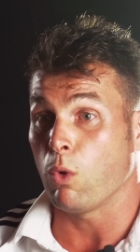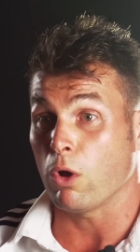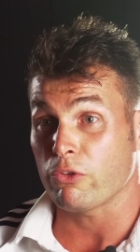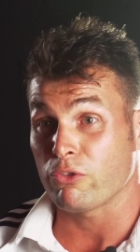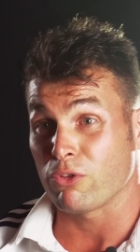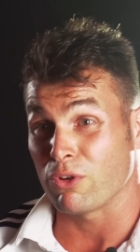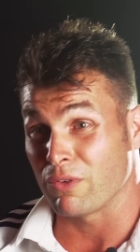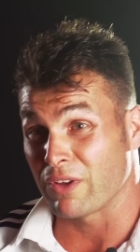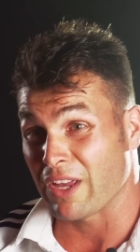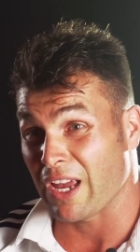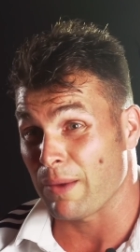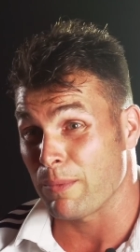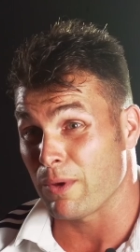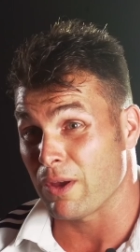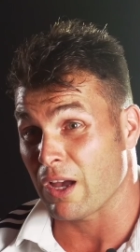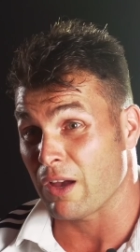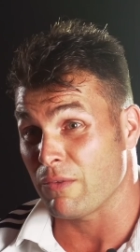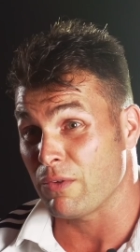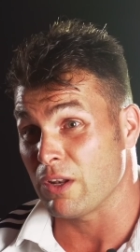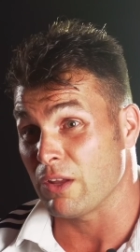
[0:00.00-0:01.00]
what sort of game
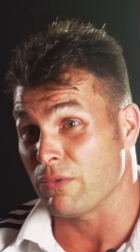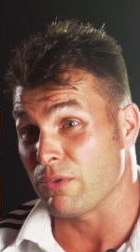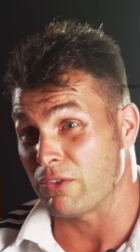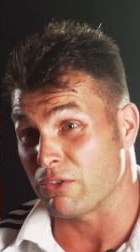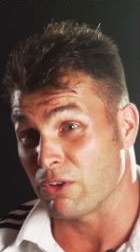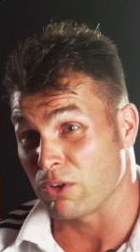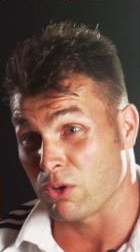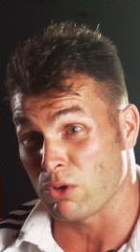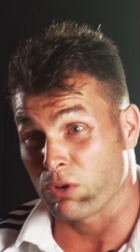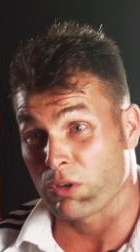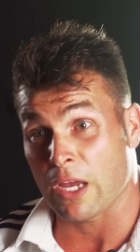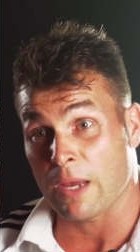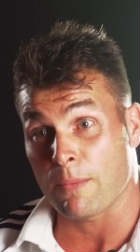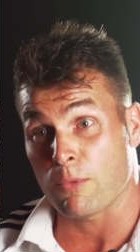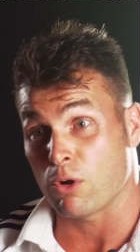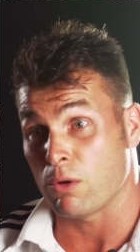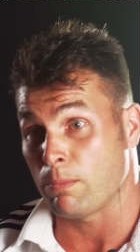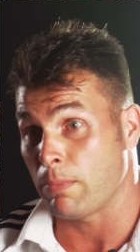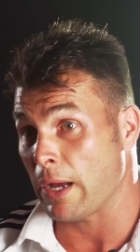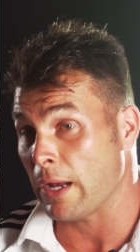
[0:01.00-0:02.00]
you're having, if it's a good
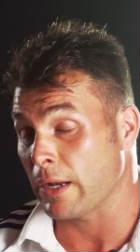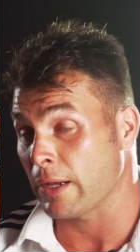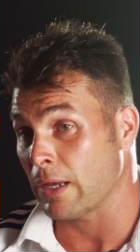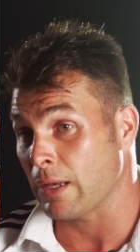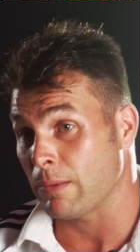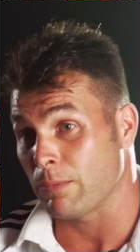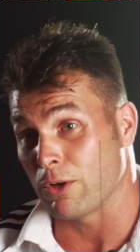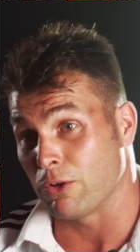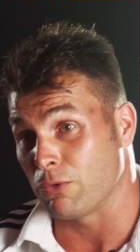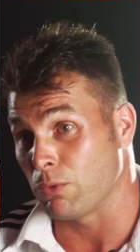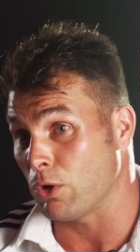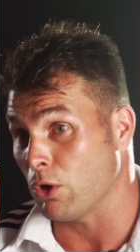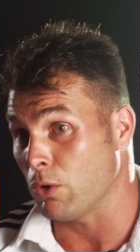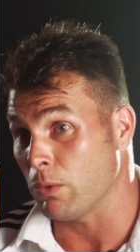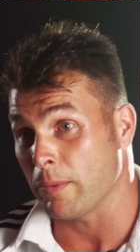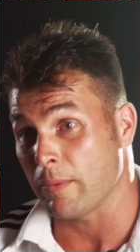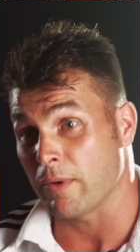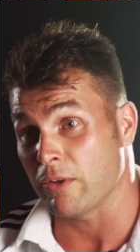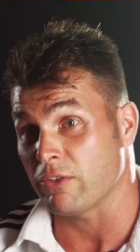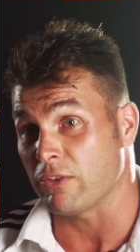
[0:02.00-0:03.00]
game or a bad game, because we all
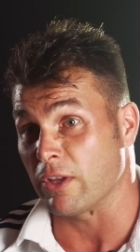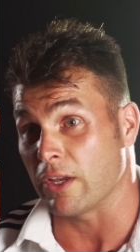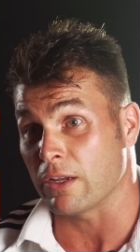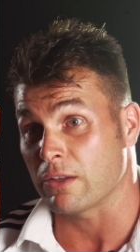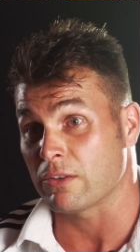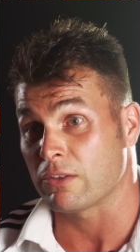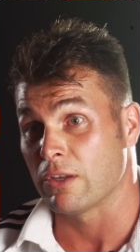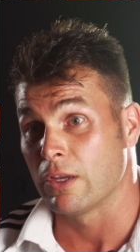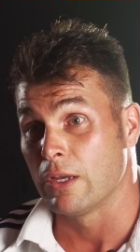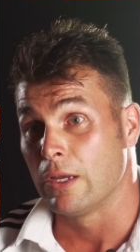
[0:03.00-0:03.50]
make mistakes.